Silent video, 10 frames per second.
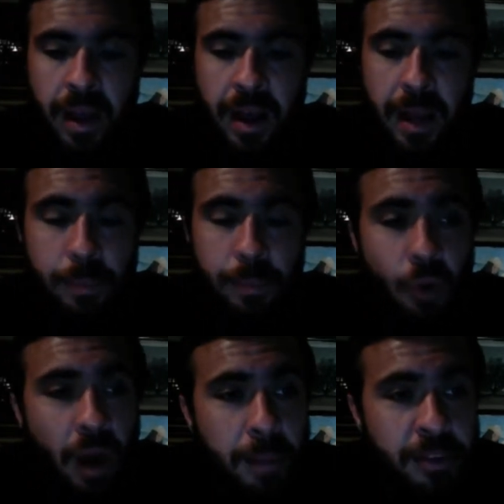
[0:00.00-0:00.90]
I
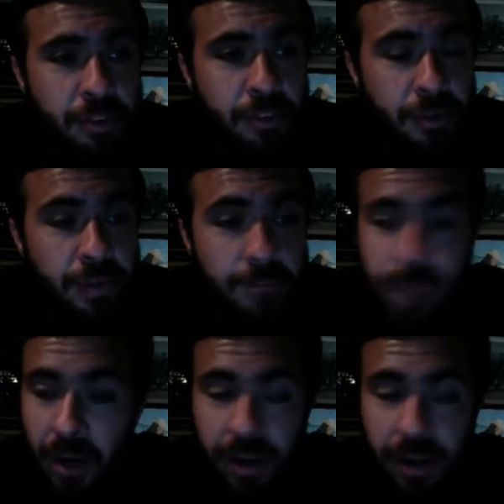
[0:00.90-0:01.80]
promise you the
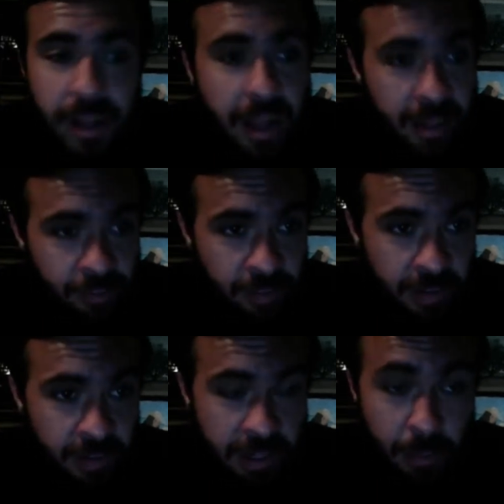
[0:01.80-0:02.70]
very last
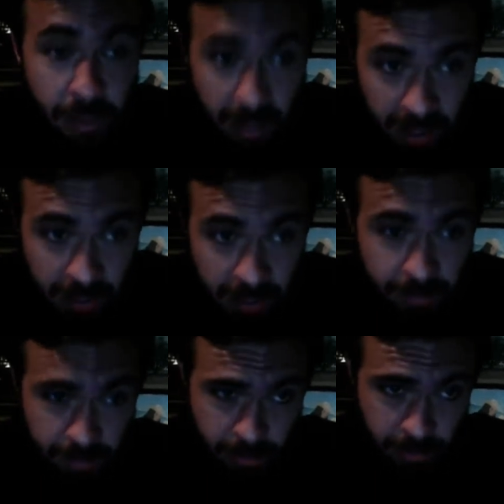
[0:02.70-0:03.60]
thing that I would
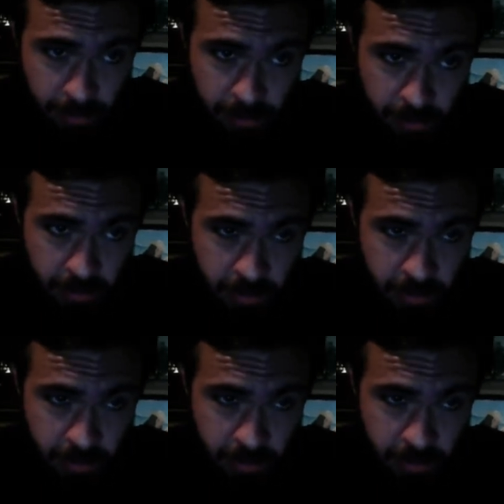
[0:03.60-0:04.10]
ever do